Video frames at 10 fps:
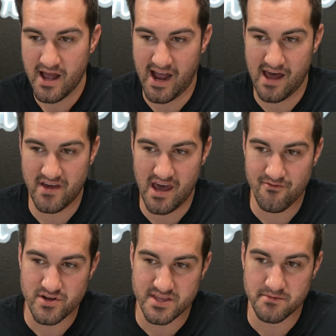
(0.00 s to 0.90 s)
I have
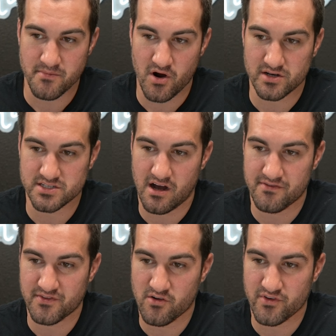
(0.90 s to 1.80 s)
everything marked
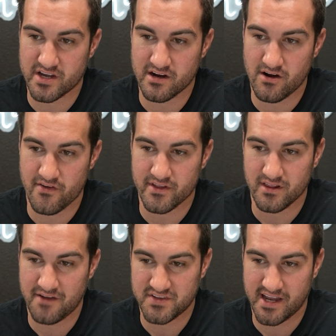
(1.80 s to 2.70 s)
off over here on the
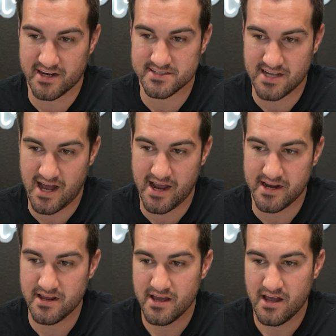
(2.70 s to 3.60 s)
left-hand
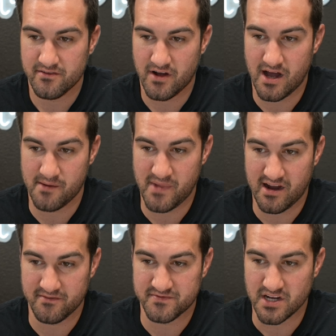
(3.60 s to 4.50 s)
side.
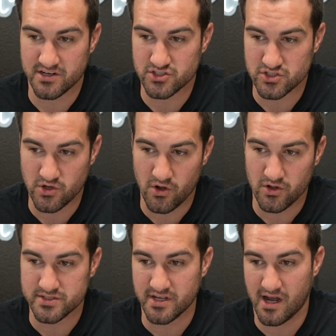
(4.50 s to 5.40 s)
I've done
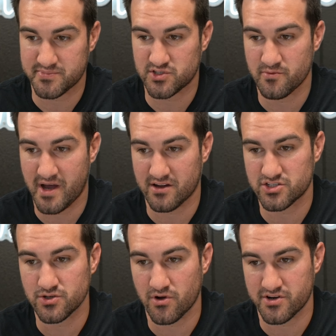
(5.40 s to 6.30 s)
solds up to about
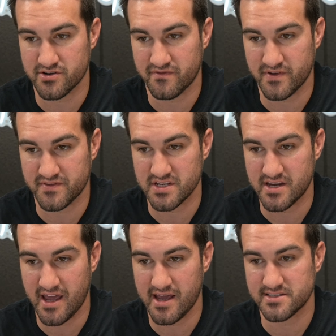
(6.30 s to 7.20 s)
250
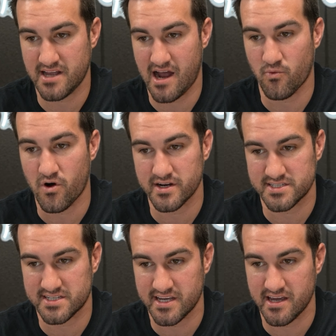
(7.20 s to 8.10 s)
days. I want to
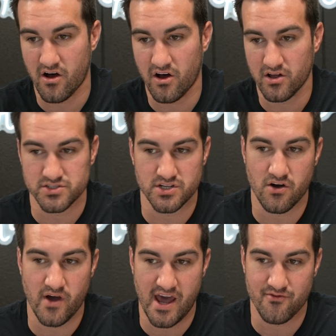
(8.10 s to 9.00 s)
see
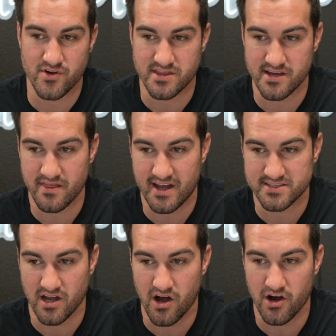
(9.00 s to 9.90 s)
also everything
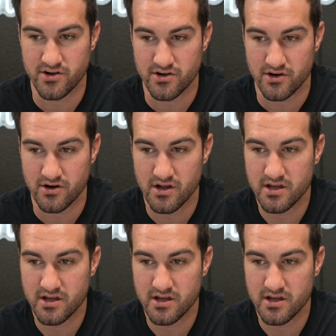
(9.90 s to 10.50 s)
that's under